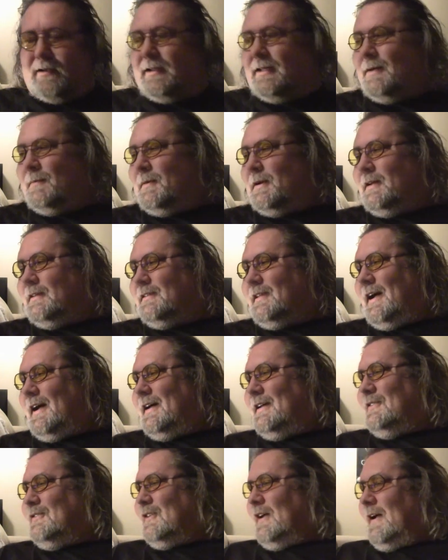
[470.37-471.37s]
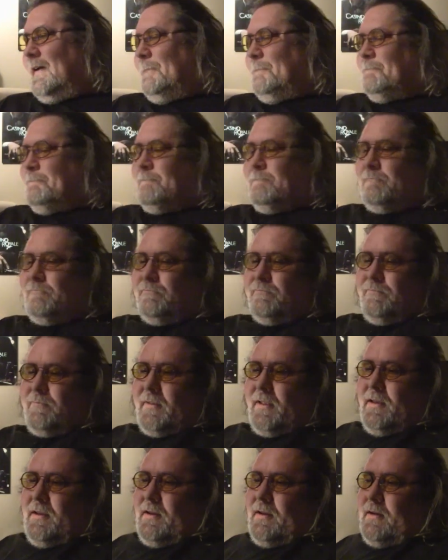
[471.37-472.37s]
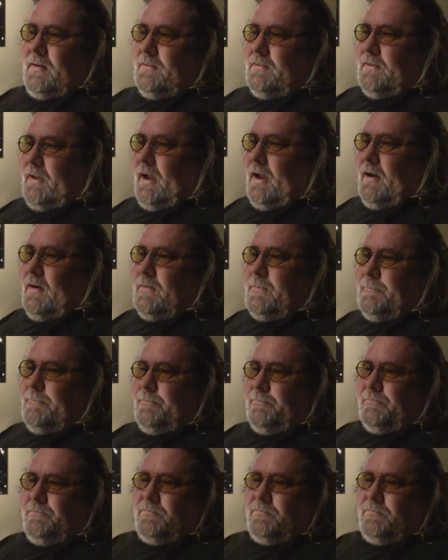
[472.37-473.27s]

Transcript: Them are the days, eh? So,